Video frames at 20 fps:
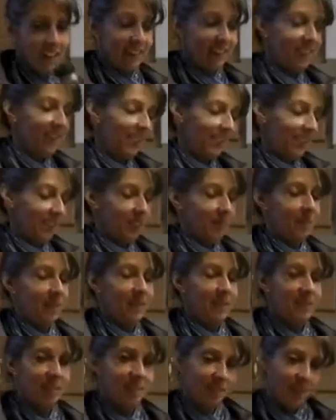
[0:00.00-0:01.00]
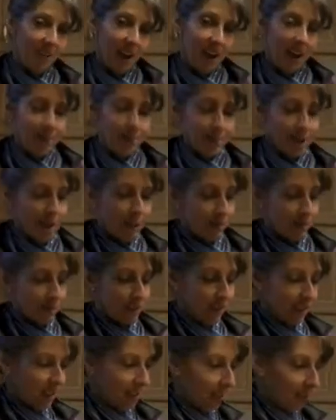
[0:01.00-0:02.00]
the cinnamon, so I'm back with the
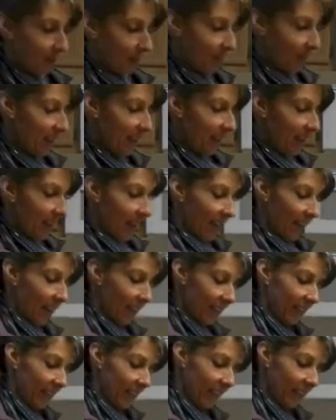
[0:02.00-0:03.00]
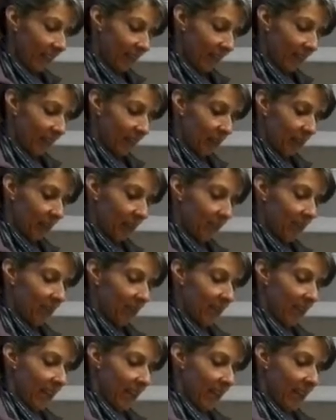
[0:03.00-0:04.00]
cinnamon. And again, I'm just going to
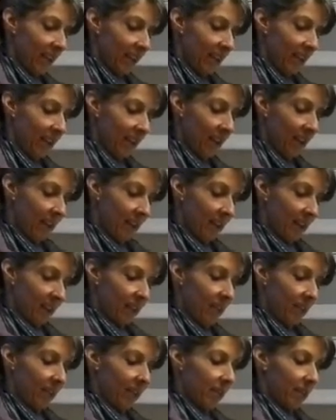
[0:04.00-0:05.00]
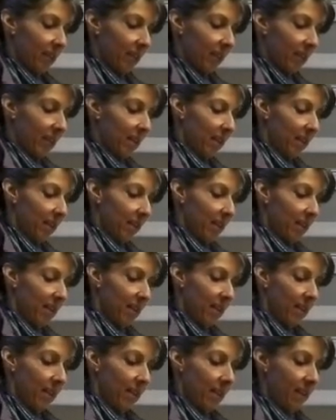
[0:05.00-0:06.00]
take the cinnamon,
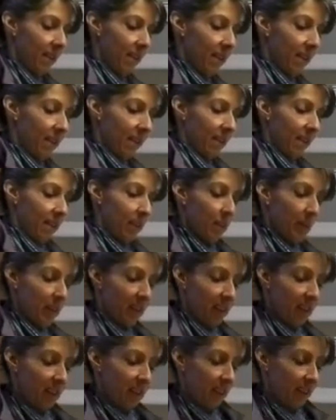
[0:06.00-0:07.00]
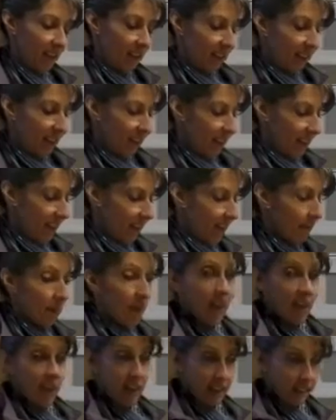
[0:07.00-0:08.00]
put it in there like that.
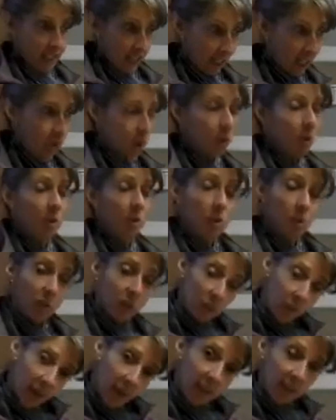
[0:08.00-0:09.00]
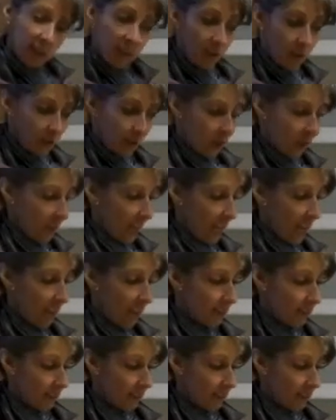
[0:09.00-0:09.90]
Again, you can use raisins or dates.